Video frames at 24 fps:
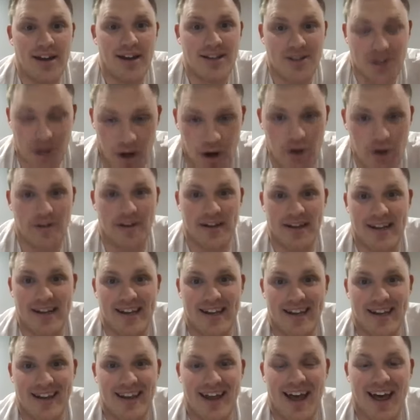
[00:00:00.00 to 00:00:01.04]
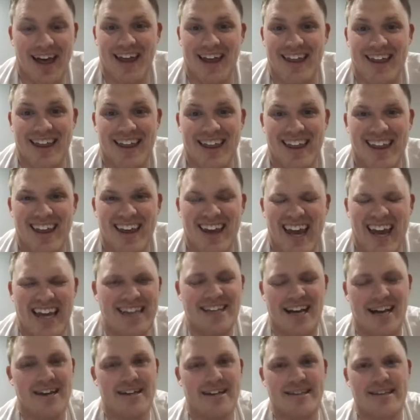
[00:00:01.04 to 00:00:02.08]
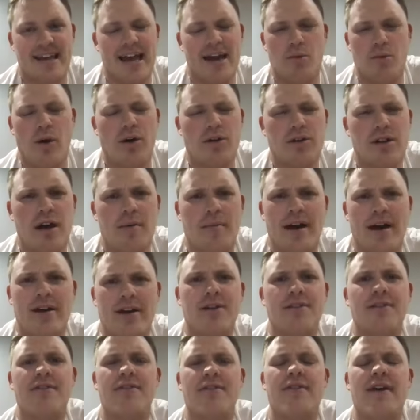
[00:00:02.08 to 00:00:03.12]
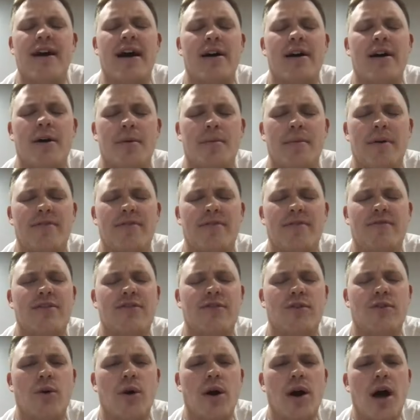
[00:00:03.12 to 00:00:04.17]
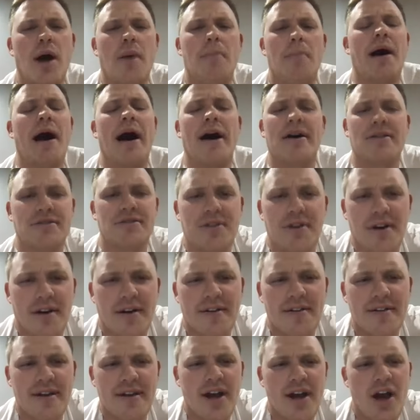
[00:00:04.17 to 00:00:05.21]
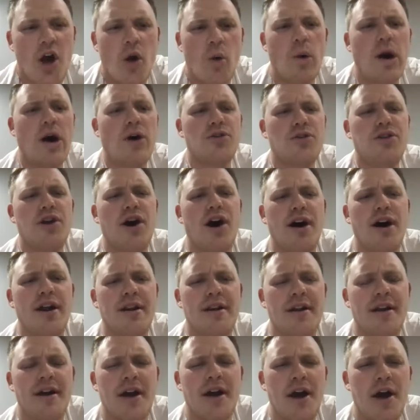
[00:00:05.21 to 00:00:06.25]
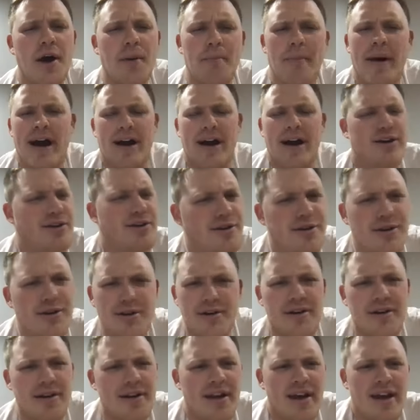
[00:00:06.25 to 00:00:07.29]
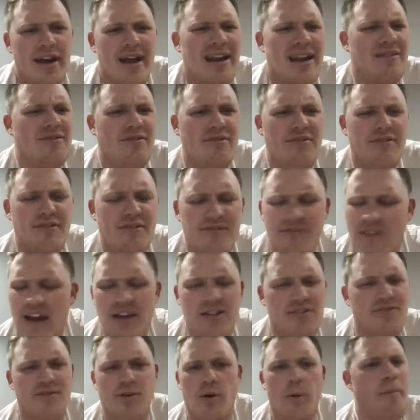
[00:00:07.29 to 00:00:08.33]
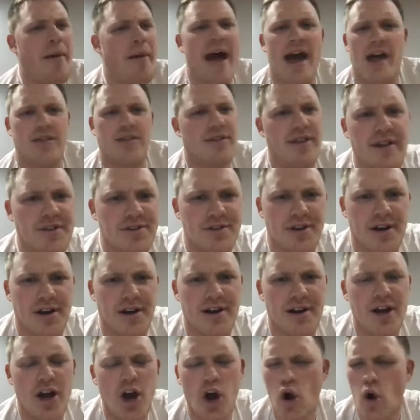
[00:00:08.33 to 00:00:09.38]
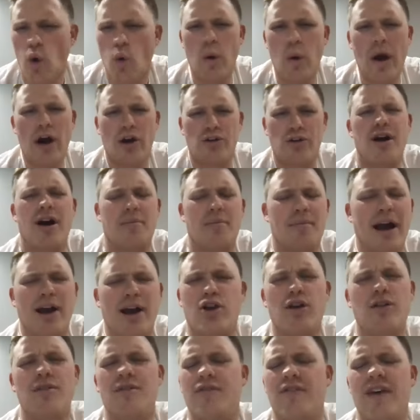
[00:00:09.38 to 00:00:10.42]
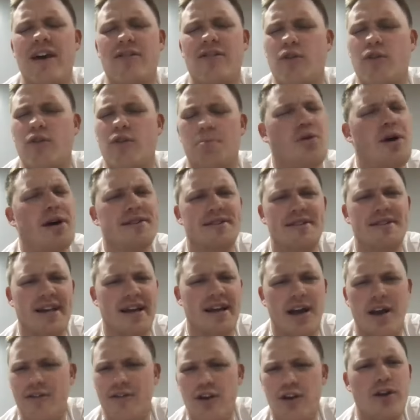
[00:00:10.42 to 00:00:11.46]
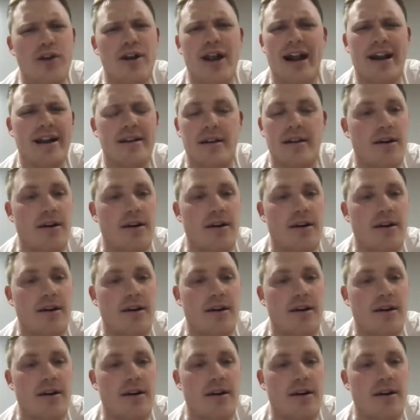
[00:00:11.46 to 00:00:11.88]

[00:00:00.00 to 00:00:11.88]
Servant. He's not going to say, well done, my good and faithful pastor. Well done, my good and faithful math teacher. Well done, my good and faithful president of the United.